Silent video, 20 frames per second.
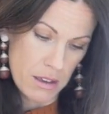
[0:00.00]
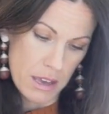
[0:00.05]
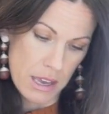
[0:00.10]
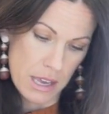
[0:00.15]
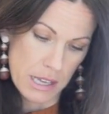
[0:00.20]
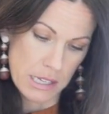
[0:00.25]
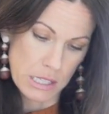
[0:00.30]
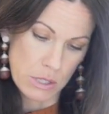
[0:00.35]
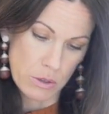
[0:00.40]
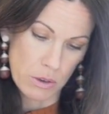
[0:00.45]

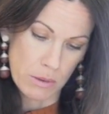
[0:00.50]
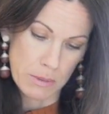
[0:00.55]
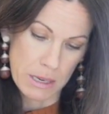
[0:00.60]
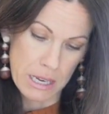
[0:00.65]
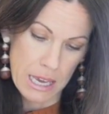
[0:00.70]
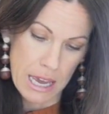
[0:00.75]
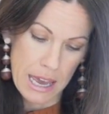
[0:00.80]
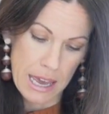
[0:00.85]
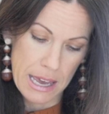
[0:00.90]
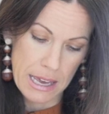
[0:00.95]
And so I'm
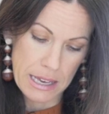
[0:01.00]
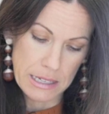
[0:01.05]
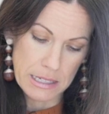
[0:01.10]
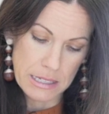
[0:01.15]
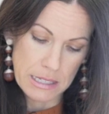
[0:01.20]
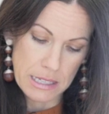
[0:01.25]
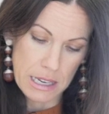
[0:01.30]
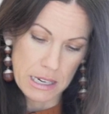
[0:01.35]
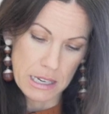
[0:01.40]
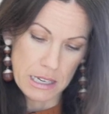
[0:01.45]
gonna
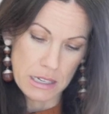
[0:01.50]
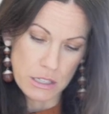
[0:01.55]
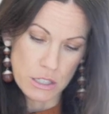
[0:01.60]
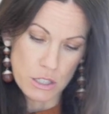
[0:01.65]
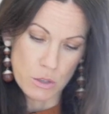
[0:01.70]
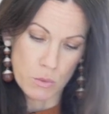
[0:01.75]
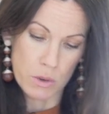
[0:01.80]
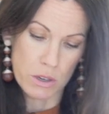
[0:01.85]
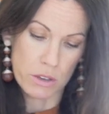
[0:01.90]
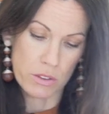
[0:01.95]
add that
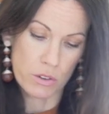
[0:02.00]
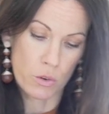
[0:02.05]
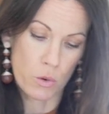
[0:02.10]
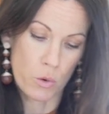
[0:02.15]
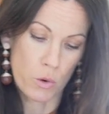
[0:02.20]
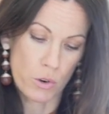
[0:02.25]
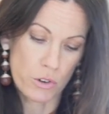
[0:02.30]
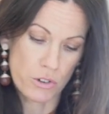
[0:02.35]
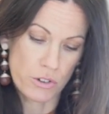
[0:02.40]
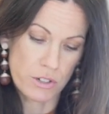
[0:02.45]
into one of the
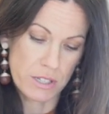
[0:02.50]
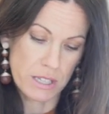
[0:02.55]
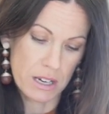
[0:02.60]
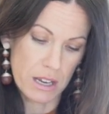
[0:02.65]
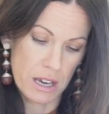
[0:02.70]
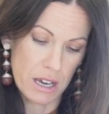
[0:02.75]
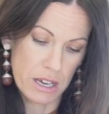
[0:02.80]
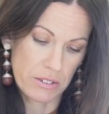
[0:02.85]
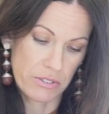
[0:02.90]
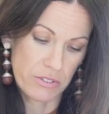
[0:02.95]
corners
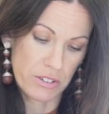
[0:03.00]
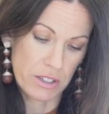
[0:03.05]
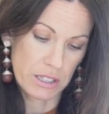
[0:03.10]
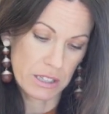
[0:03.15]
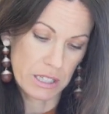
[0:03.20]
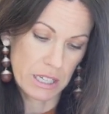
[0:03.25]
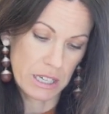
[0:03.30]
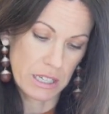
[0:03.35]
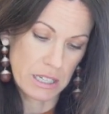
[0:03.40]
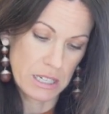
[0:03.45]
that I
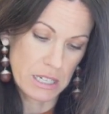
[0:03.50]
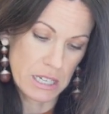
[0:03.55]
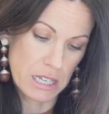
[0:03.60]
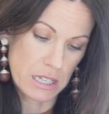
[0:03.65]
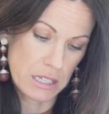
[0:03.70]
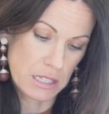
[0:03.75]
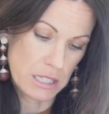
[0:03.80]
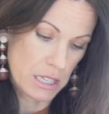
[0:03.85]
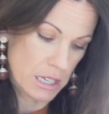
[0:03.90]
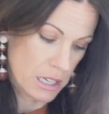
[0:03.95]
feel like
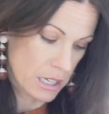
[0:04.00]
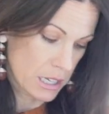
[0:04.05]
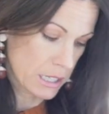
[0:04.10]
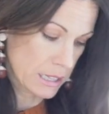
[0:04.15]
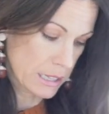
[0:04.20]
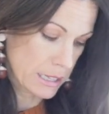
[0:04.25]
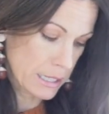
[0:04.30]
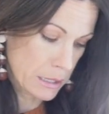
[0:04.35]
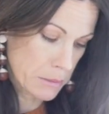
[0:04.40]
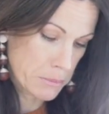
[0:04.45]
needs
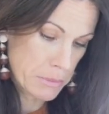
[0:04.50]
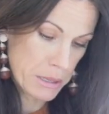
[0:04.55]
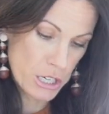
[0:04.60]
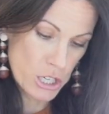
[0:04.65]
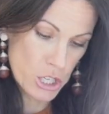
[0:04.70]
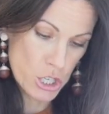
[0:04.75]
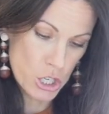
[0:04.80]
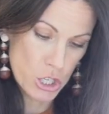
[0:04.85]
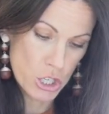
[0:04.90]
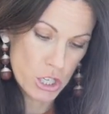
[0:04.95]
a little bit
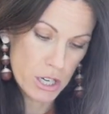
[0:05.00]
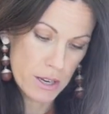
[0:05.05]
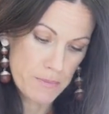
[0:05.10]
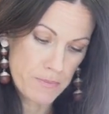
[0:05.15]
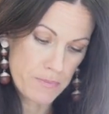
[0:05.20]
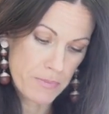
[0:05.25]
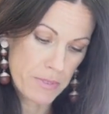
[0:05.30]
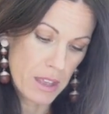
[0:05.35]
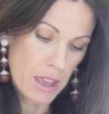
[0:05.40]
of zhuzhing.